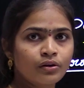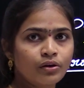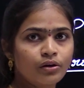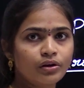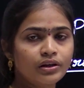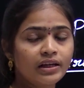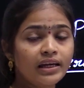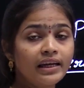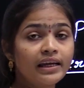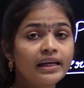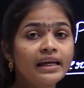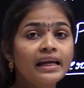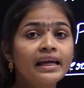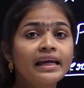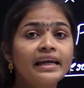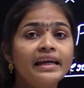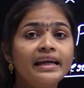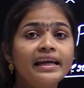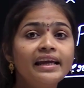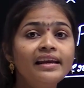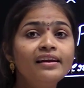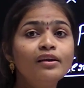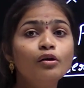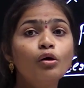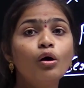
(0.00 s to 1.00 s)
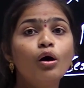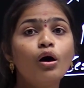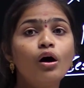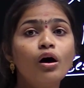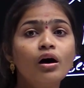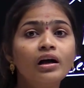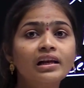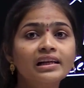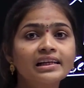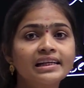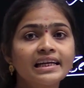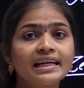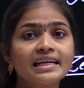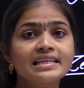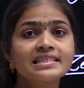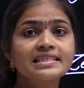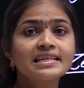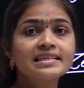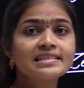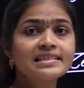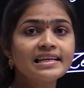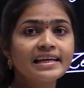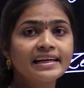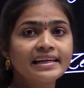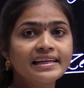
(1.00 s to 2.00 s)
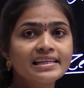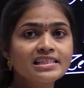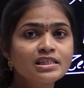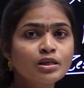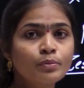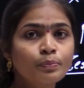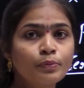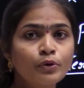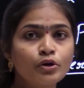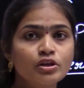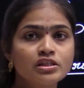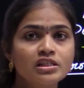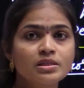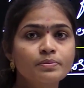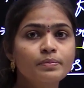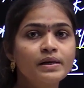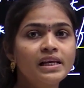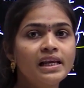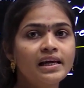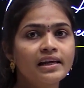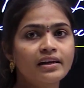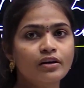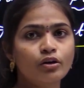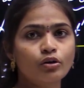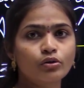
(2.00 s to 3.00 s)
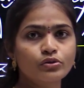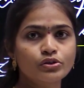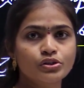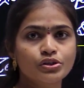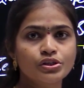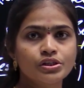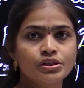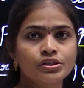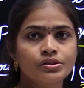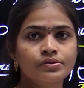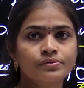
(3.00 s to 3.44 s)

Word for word: okay in all cases it is possible or not